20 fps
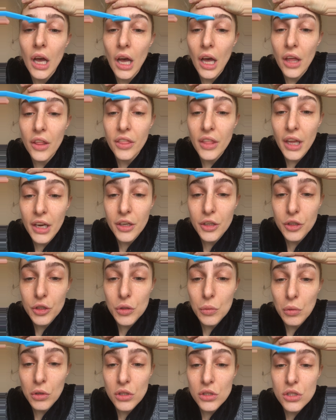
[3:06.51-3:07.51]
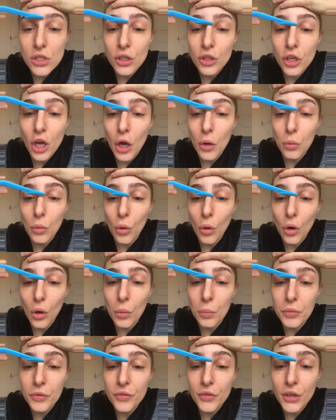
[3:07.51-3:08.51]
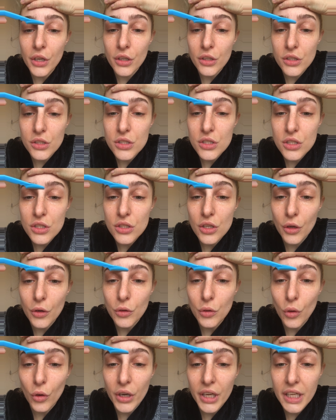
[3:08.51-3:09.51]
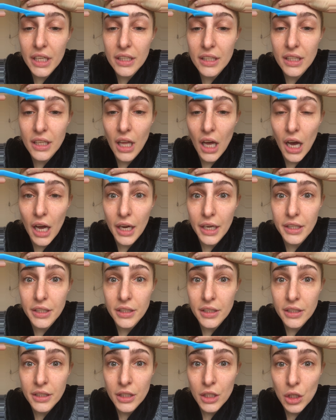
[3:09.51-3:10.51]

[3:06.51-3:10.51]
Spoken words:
and then you want to go up first so you're in line,